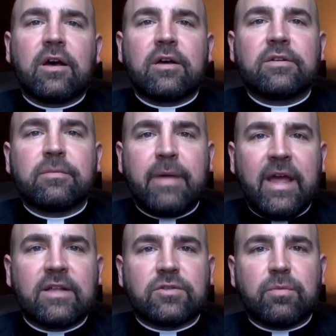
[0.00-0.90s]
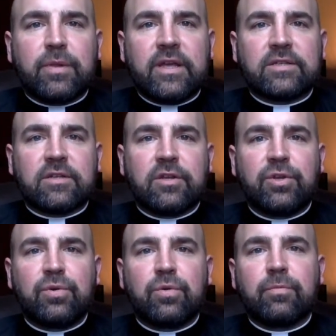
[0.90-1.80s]
demands are placed on
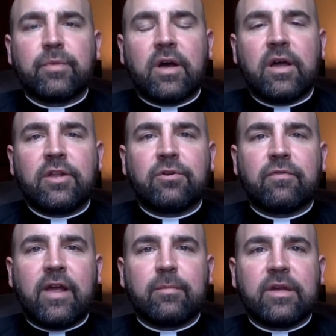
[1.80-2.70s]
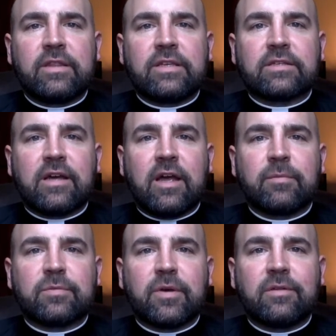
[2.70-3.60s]
you and your family in these
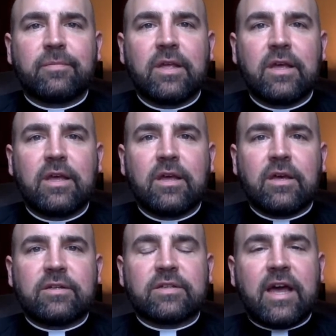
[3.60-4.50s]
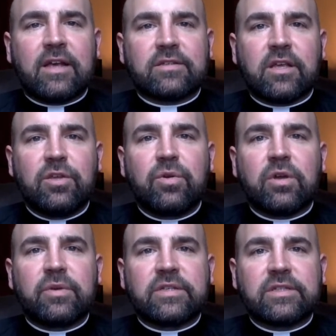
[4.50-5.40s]
times. But just ask that you
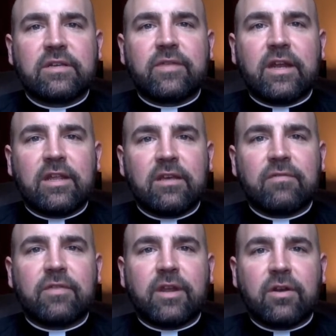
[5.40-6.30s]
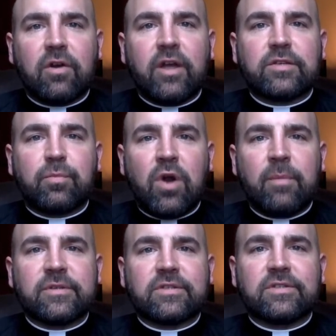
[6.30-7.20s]
can receive that gift that Christ
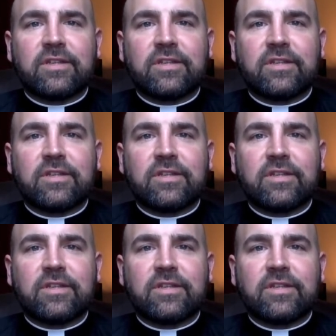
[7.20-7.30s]
promises to